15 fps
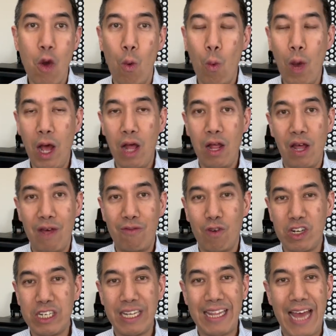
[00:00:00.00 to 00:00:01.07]
well,
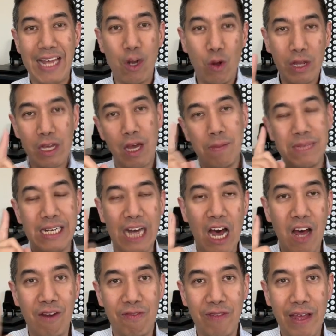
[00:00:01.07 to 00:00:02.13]
unfortunately, that only comes in
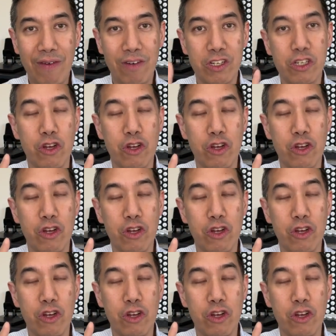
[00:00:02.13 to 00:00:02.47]
unflavored.